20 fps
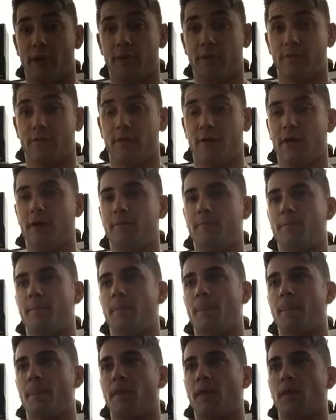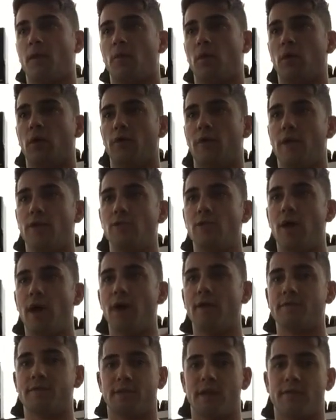body fat, well, then you
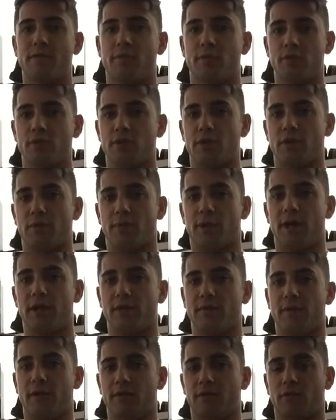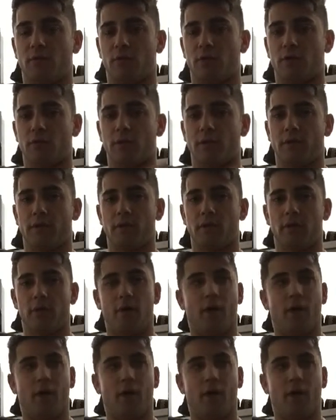have 7% of body fat to work with.